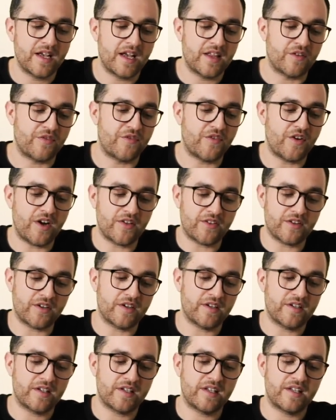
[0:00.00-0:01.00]
The
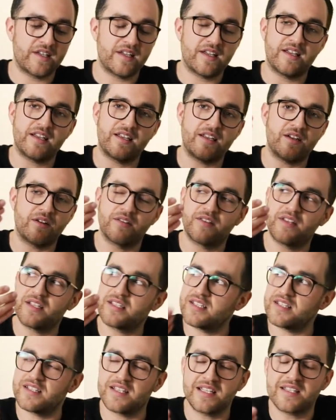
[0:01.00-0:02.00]
father, you know,
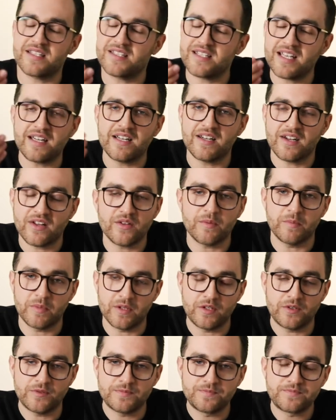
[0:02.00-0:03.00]
this is, this is yet another
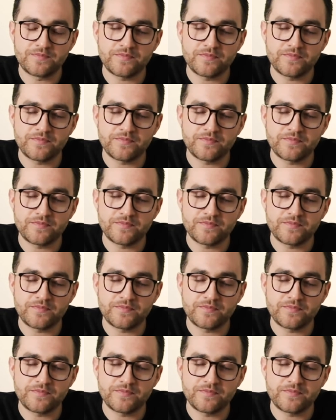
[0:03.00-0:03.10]
blow.